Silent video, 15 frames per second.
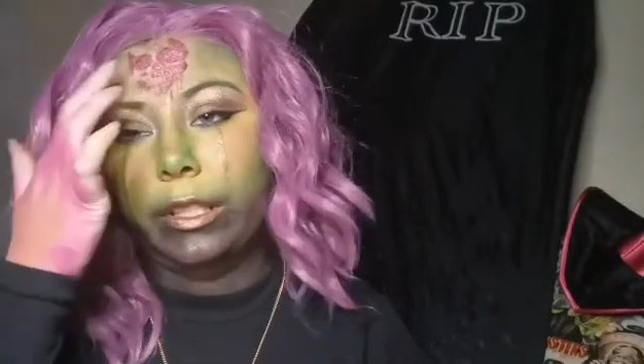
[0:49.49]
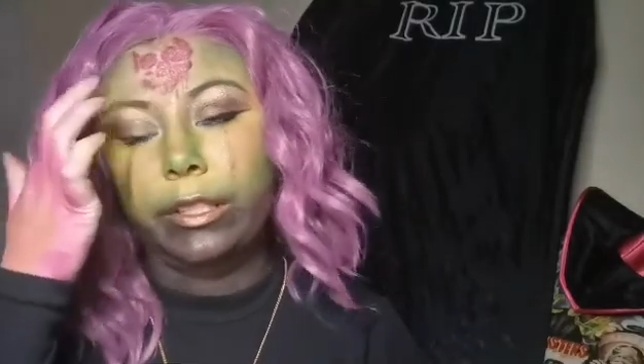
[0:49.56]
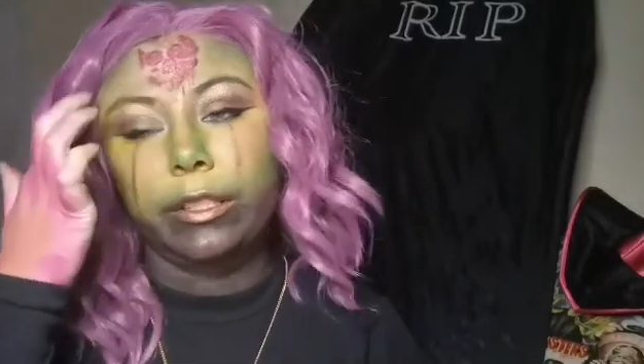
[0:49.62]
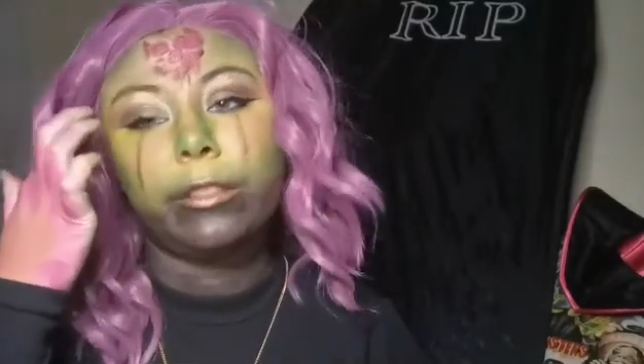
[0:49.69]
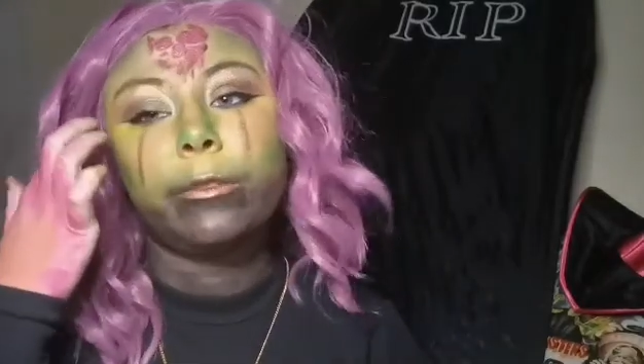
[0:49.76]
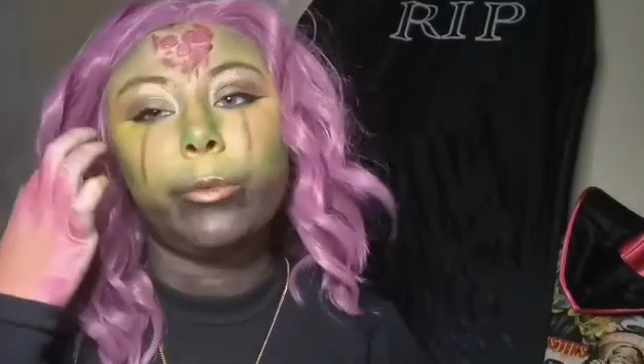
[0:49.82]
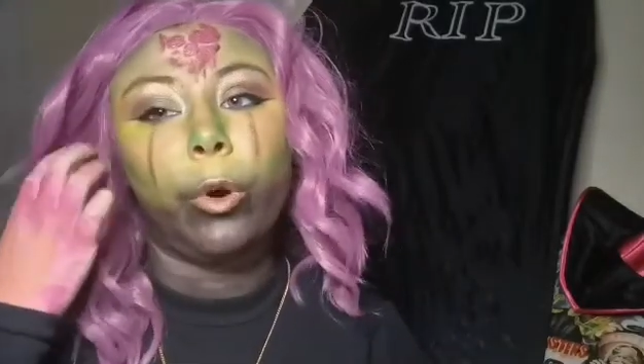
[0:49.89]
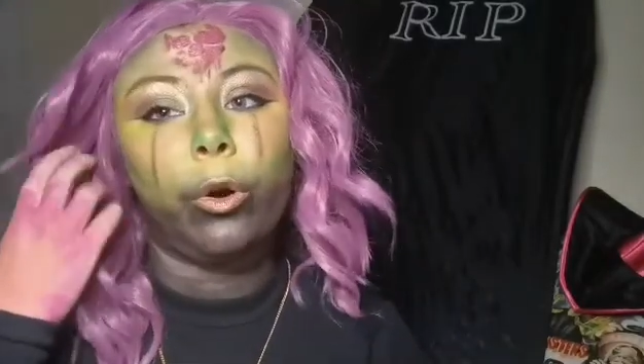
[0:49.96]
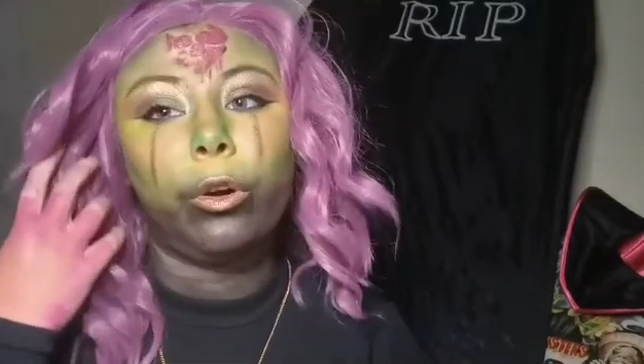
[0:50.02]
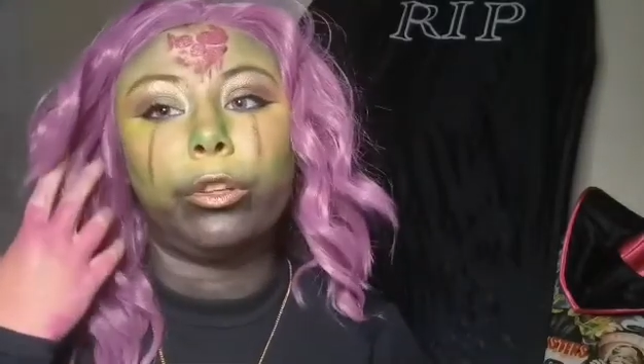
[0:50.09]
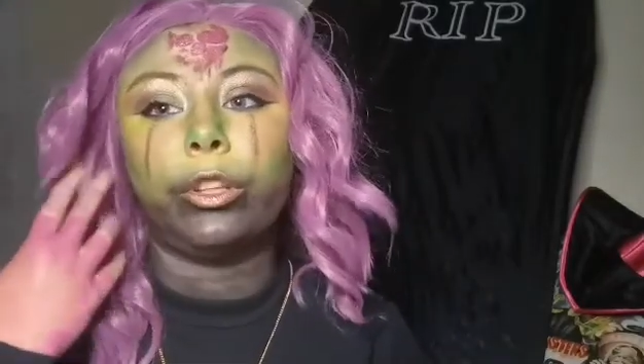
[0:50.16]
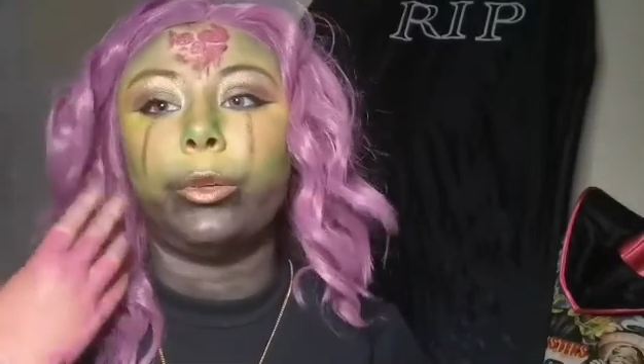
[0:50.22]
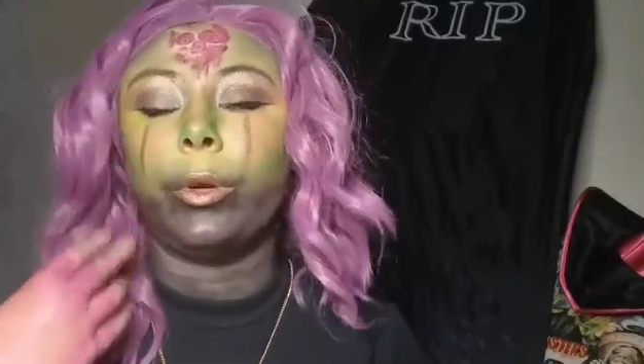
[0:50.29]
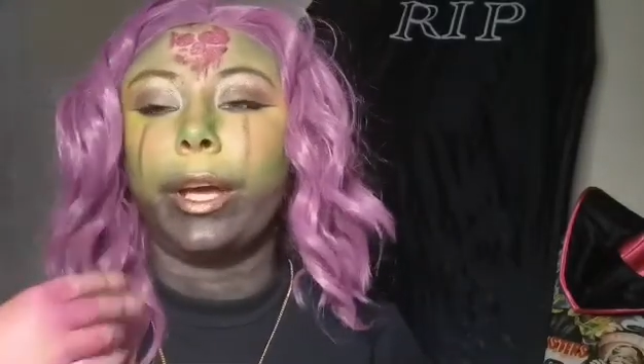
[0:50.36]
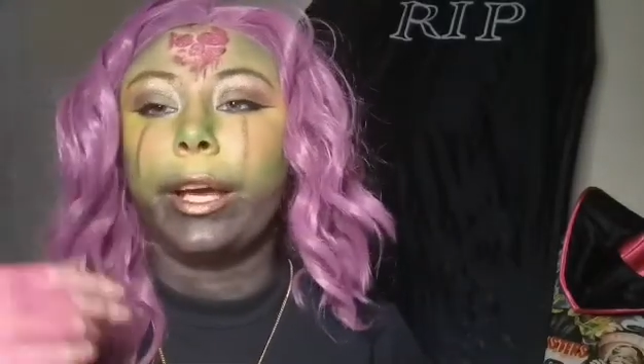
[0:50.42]
it's a small
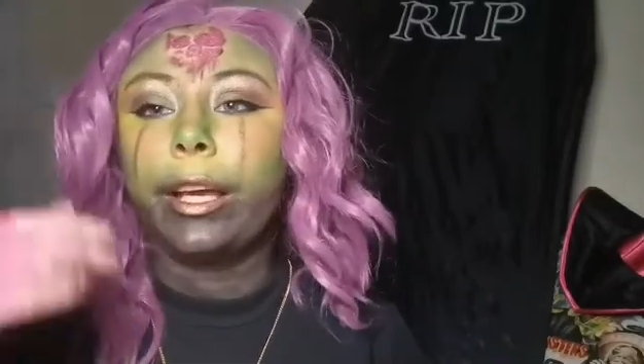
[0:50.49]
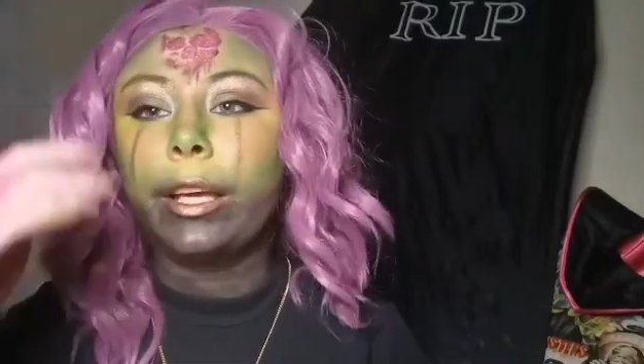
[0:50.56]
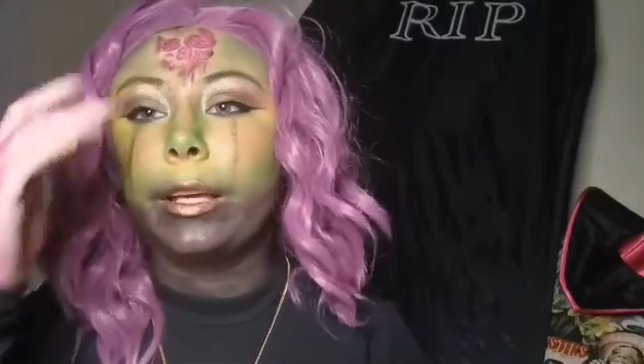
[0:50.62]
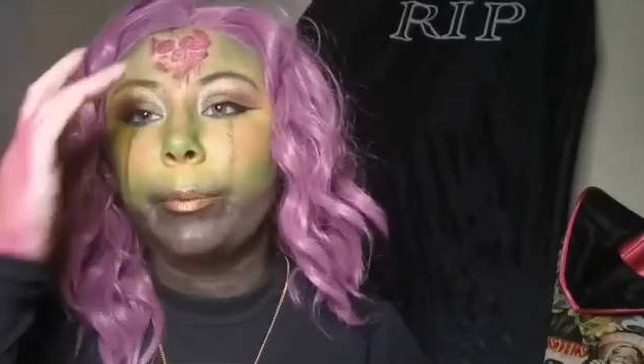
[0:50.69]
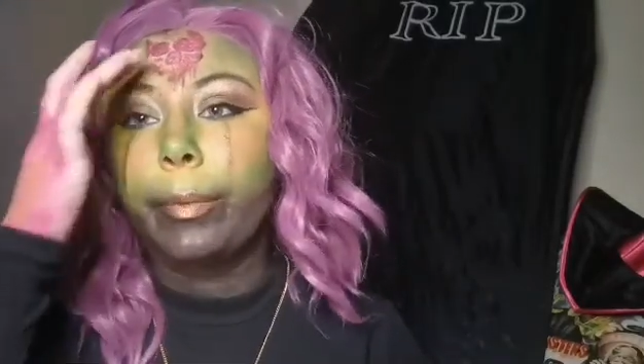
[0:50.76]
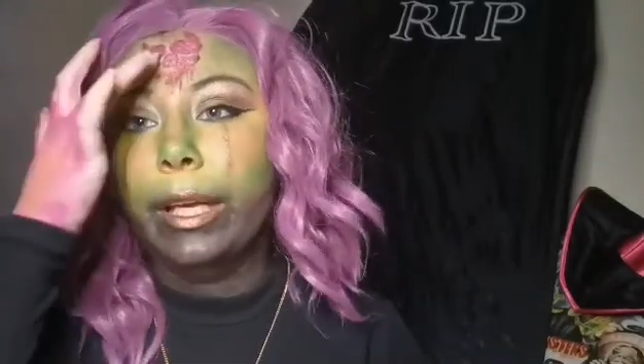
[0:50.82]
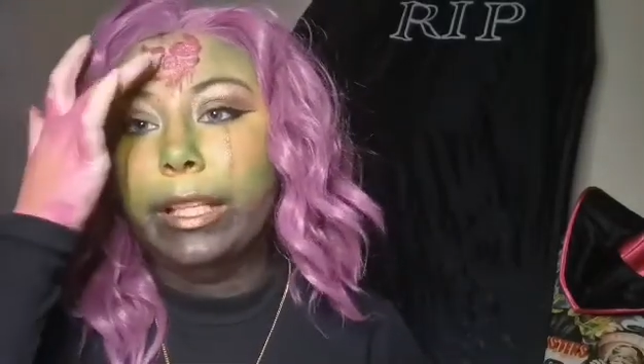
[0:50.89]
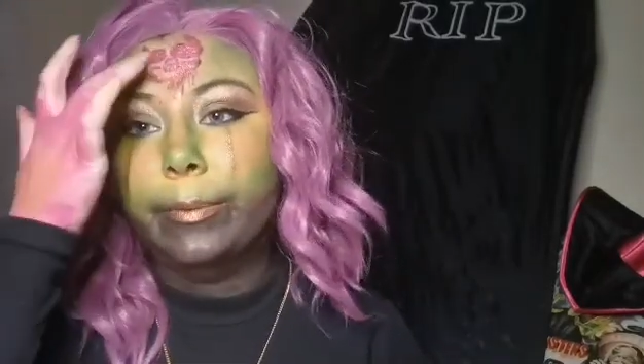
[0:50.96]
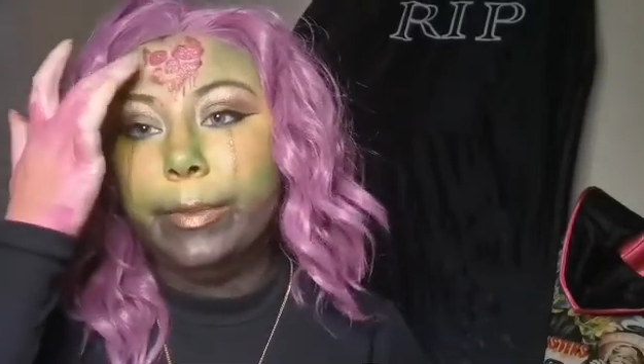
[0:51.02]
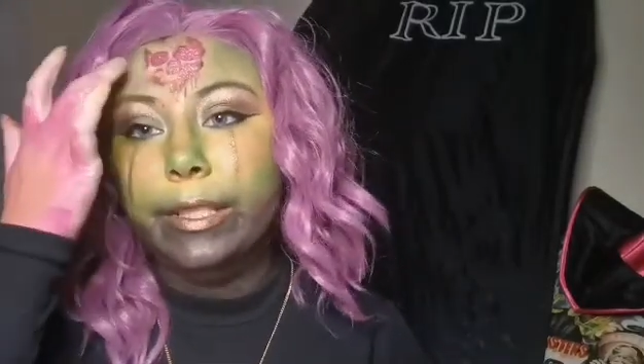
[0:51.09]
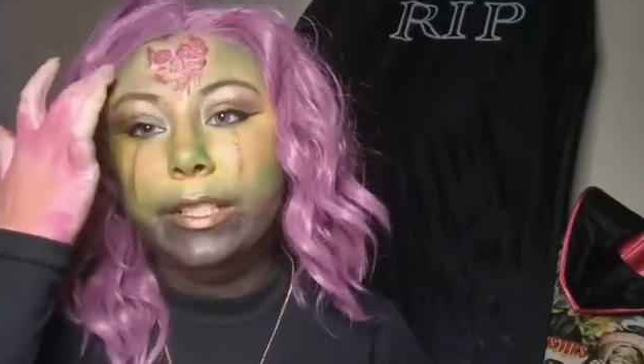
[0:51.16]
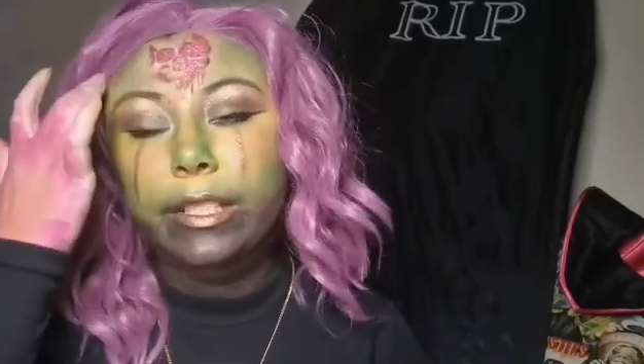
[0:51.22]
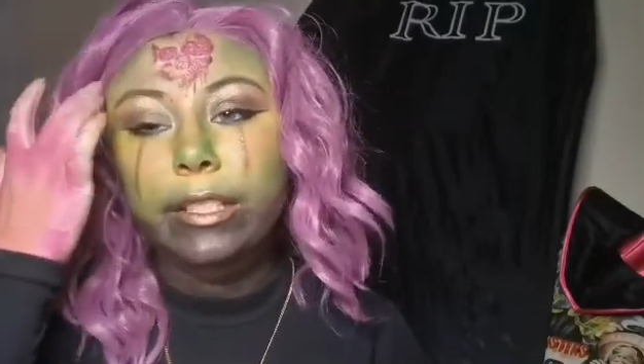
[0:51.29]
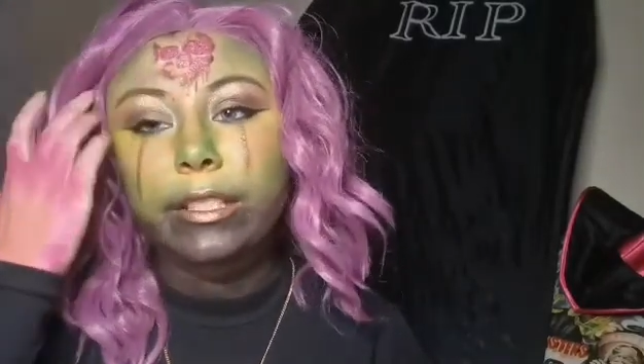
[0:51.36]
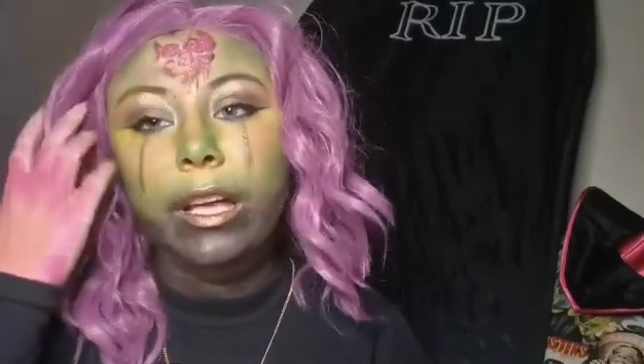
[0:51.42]
UK based
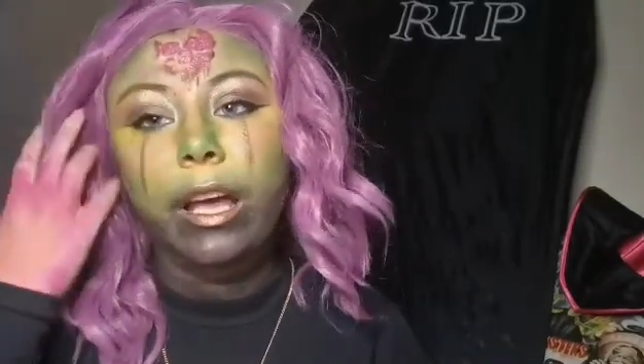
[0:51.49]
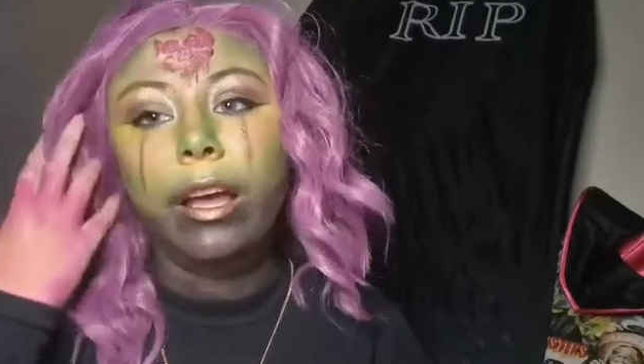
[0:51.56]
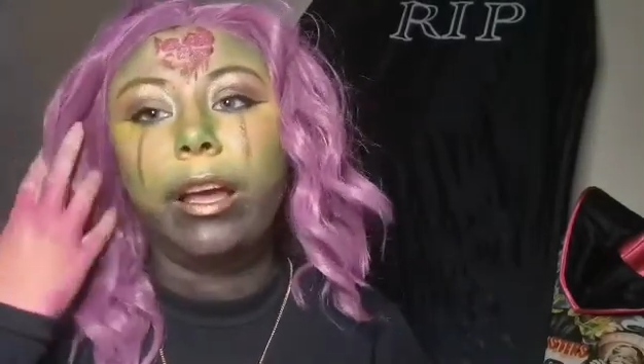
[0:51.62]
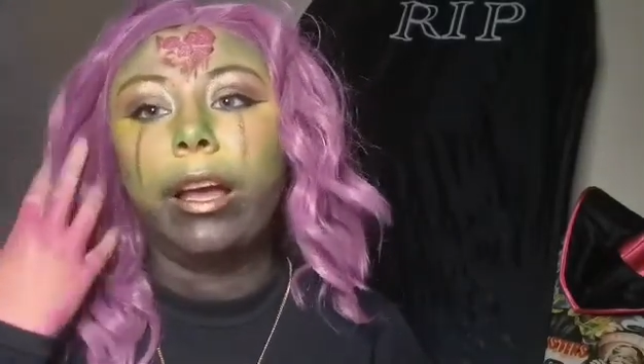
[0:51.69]
business,